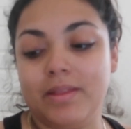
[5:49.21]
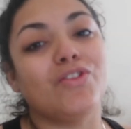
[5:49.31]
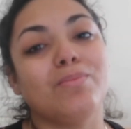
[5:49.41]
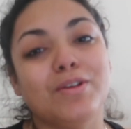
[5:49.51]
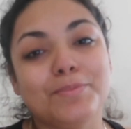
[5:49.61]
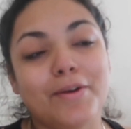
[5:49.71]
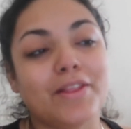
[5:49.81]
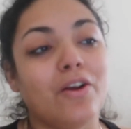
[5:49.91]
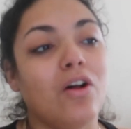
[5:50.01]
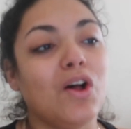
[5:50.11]
but for the most
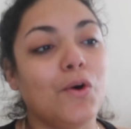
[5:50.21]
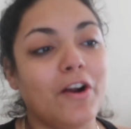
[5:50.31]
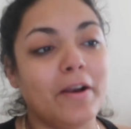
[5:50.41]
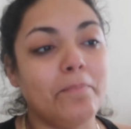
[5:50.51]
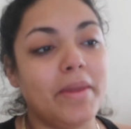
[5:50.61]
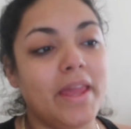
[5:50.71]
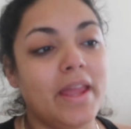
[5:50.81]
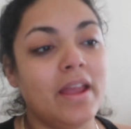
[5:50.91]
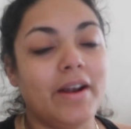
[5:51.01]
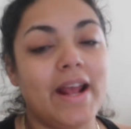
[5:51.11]
part they're all
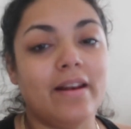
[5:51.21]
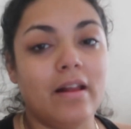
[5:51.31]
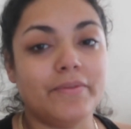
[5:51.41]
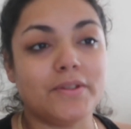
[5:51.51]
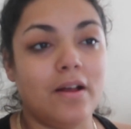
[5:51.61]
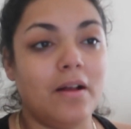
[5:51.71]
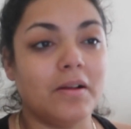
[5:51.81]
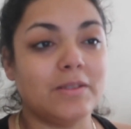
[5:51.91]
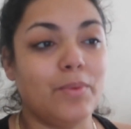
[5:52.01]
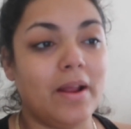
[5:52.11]
R&B or like love songs,